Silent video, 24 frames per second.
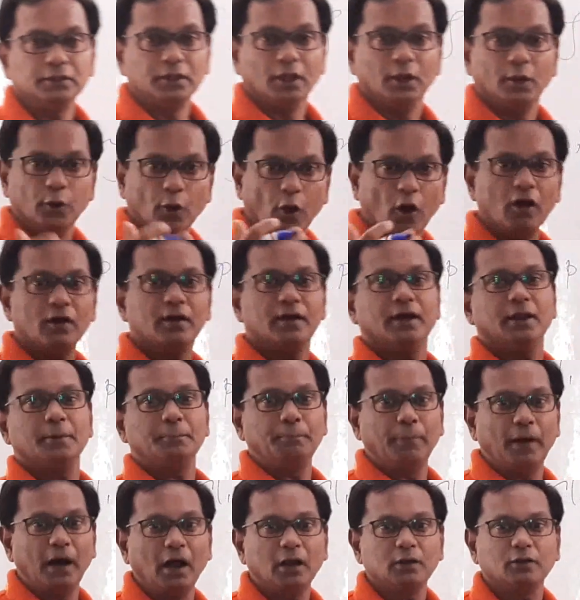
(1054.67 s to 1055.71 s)
the
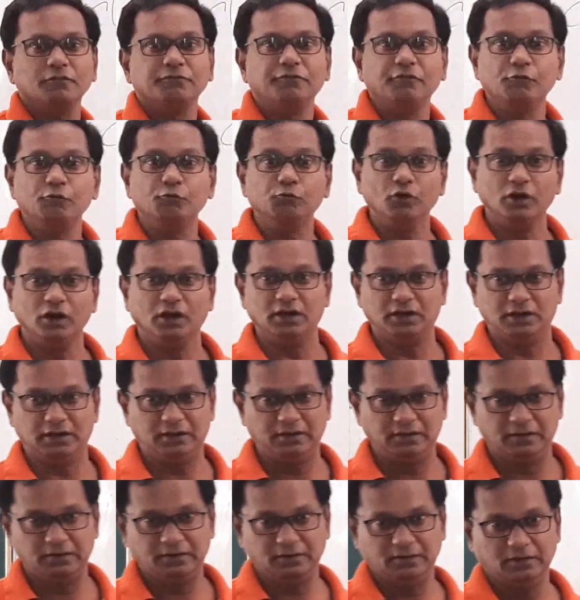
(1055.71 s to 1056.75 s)
longer part of a word
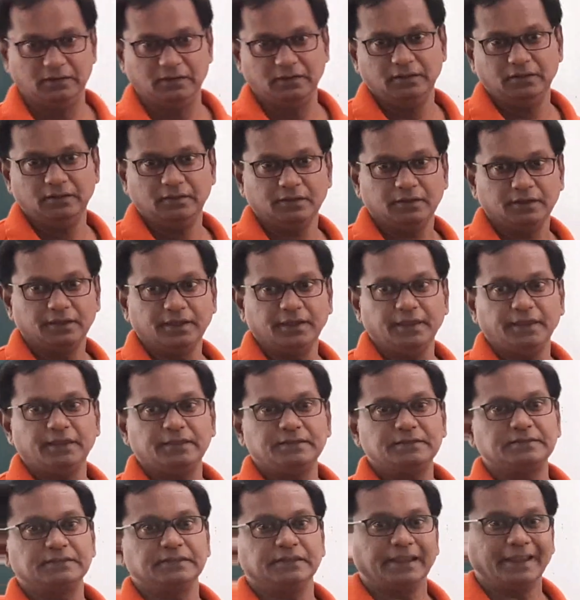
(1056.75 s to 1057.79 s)

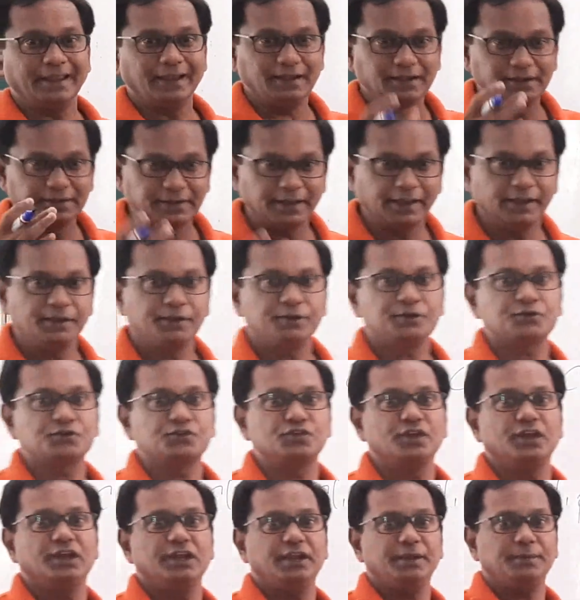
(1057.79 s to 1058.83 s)
is
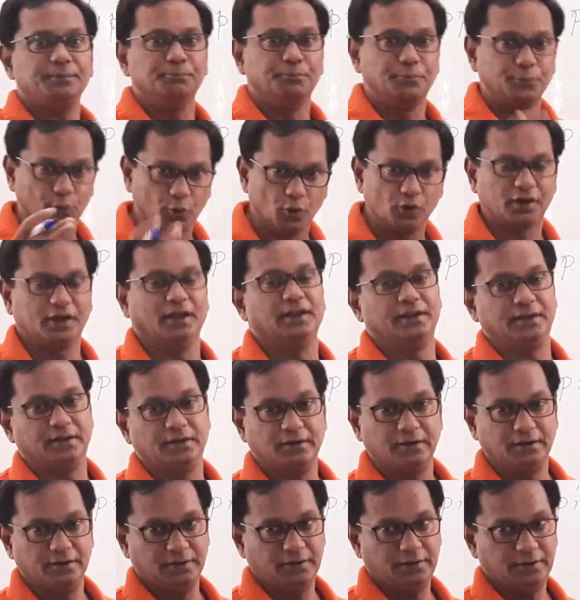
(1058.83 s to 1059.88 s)
intentionally broken,
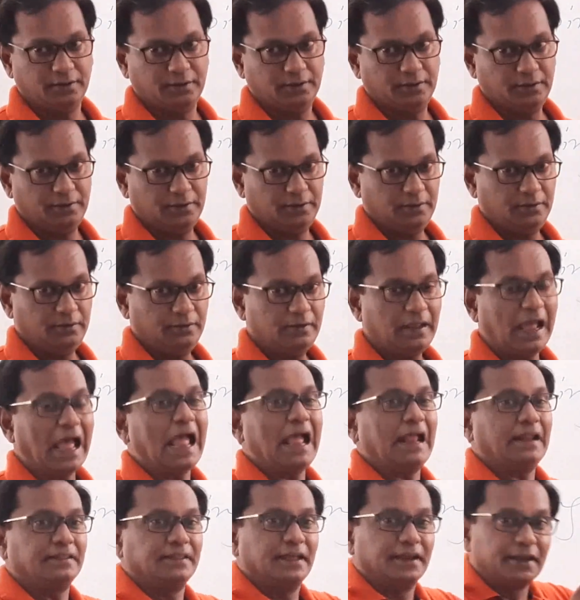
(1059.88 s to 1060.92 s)

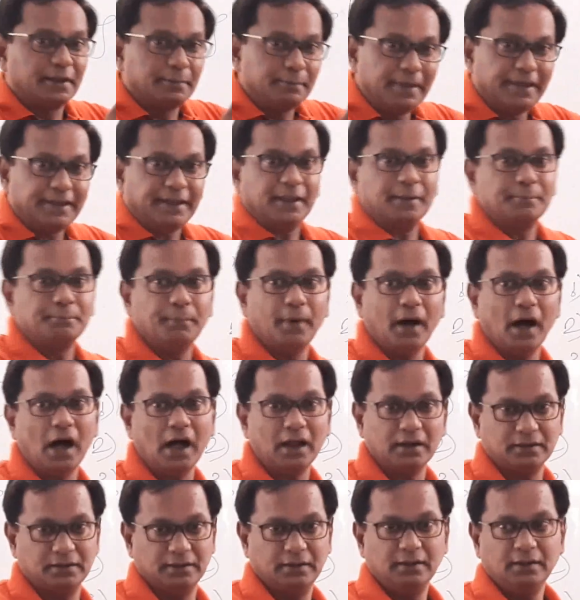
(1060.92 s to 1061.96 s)
and the remaining
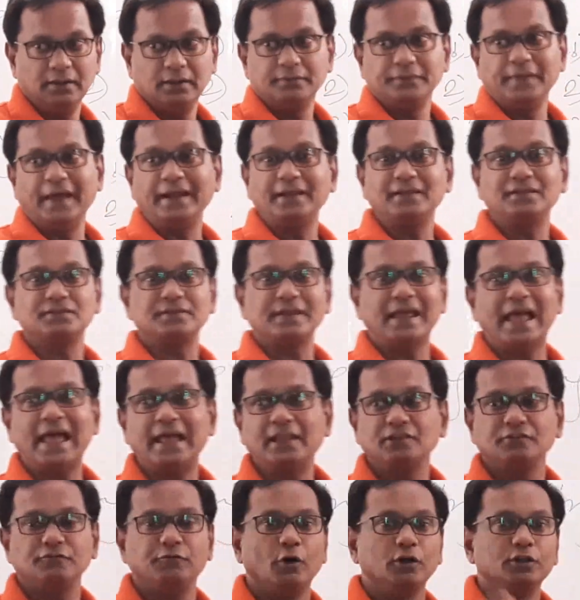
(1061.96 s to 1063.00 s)
part that
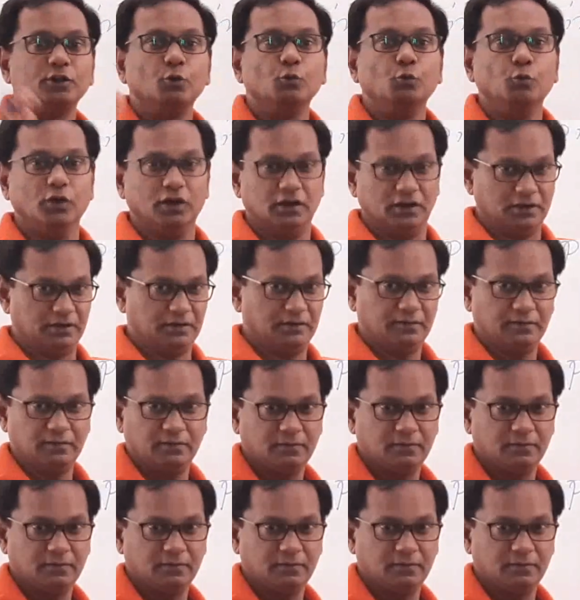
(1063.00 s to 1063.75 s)
stands for the word.